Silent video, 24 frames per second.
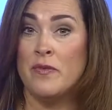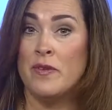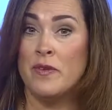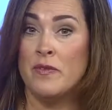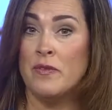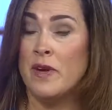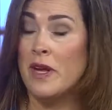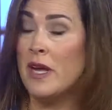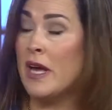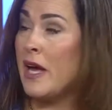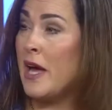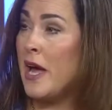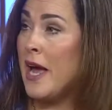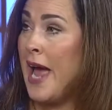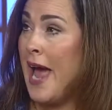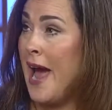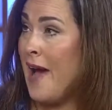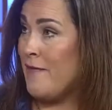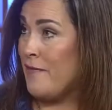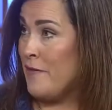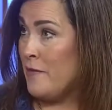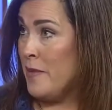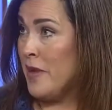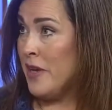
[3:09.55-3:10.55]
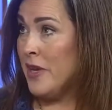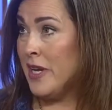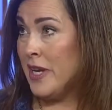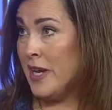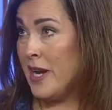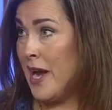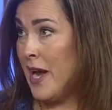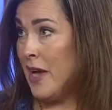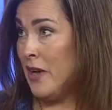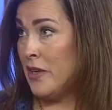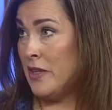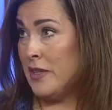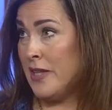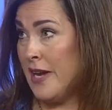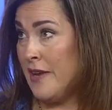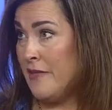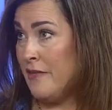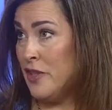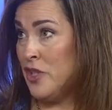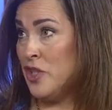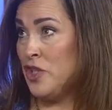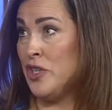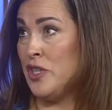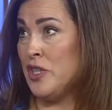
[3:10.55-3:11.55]
a $500,000
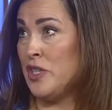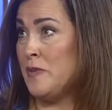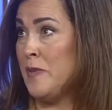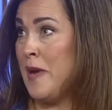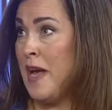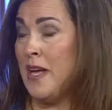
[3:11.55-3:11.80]
life insurance